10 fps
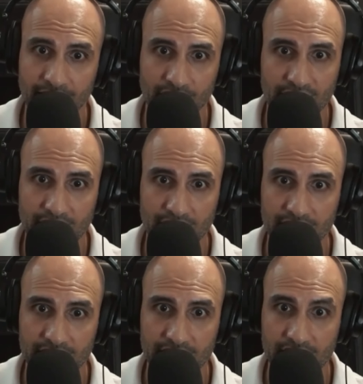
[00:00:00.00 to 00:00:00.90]
for young
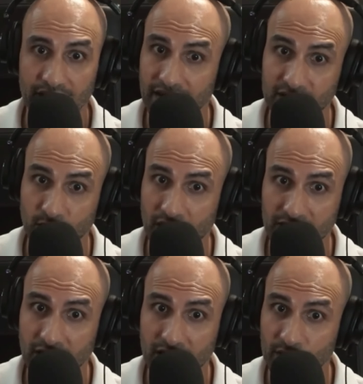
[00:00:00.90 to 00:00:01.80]
kids, is because we're
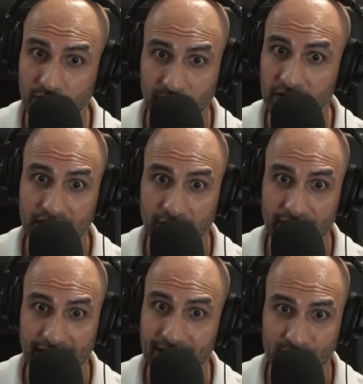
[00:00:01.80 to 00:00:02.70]
not talking about the
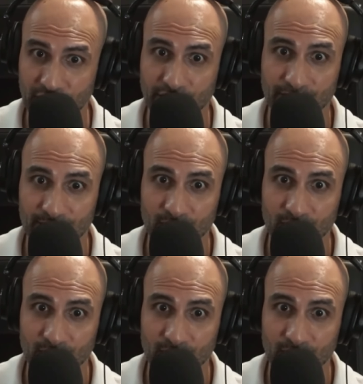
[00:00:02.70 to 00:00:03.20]
military camps here.